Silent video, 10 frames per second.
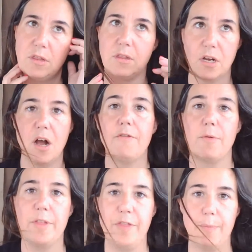the
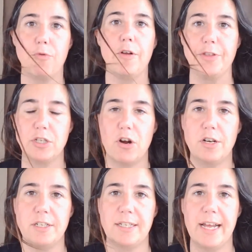government that brought the
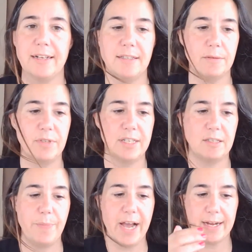charges against them
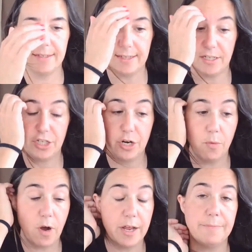sits back and says, you know
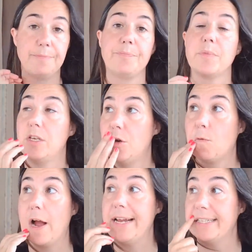what? You're
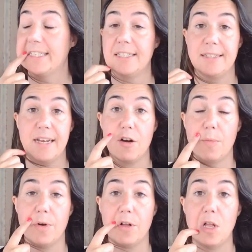right. This is
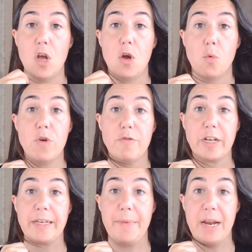terrible. We
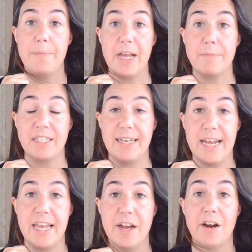really made a big
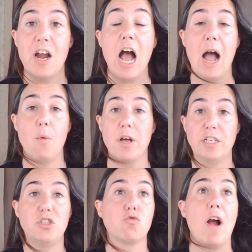mistake here. I want
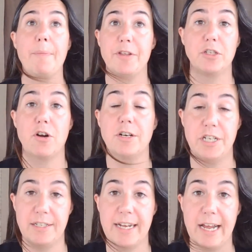to drop the
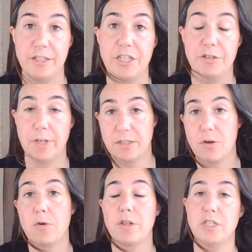charges against you. Let's
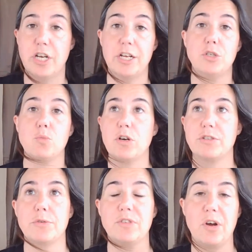go to the judge. We're
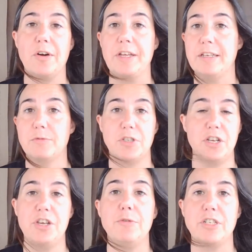so sorry. This was a
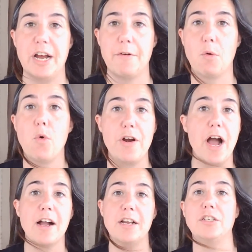huge error. We're
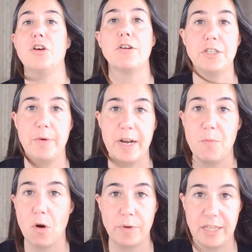not going to charge you
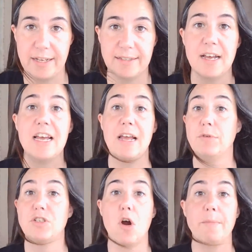anymore with this. It
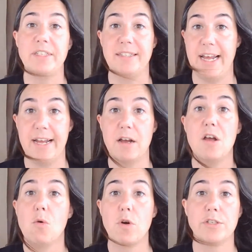was our mistake.
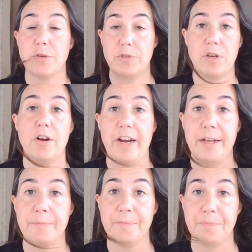We're so sorry.
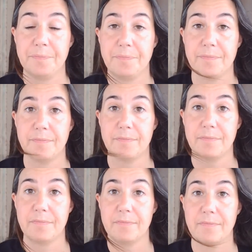
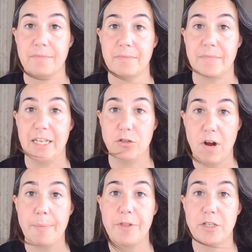They
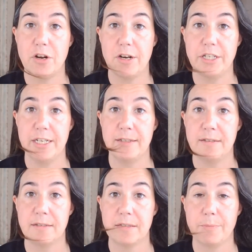drop the
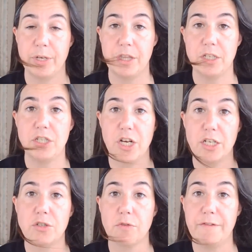charges, but the
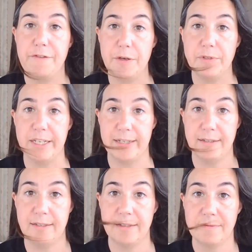judge
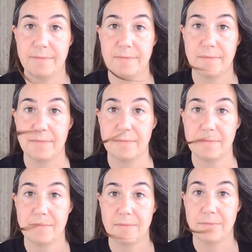refuses
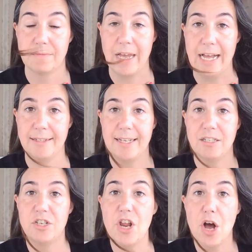and
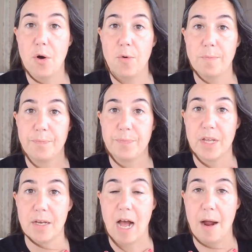says, no,
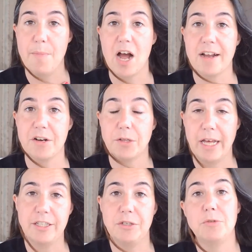I'm not going to
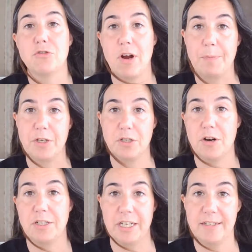let you drop the
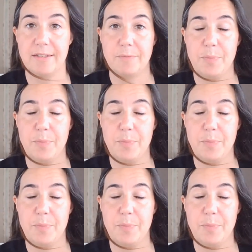charges